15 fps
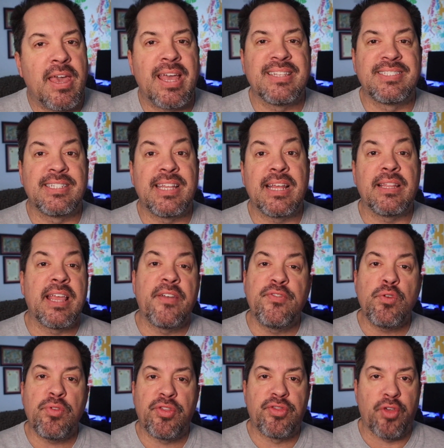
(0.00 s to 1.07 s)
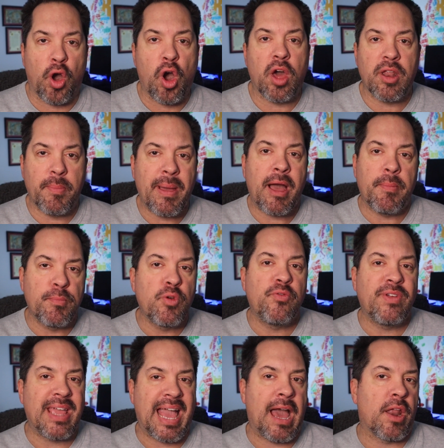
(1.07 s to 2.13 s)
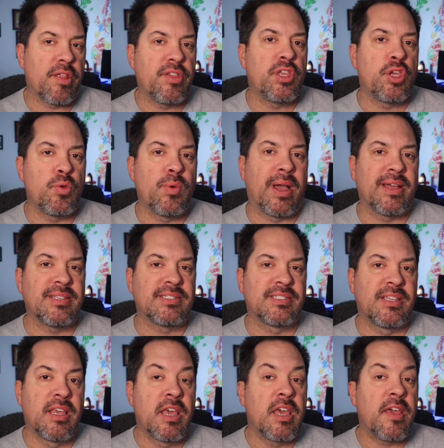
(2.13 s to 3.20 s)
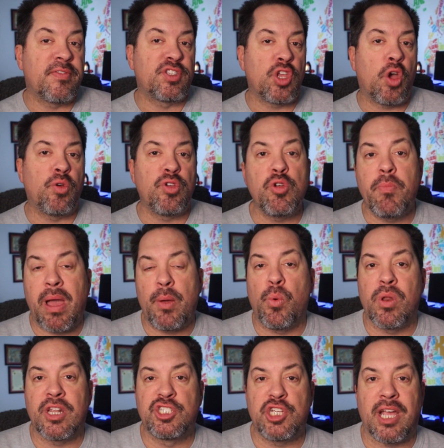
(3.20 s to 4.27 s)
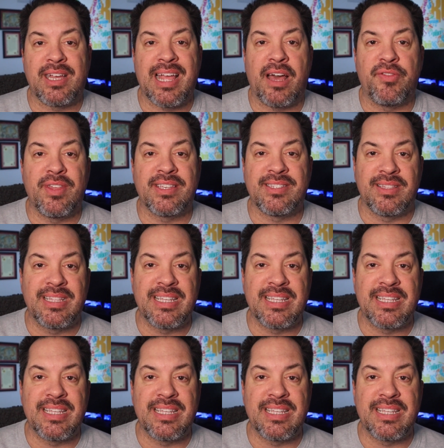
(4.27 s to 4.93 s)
Incidentally, have you thought about moving out of the U.S.? If so, you might want to check out this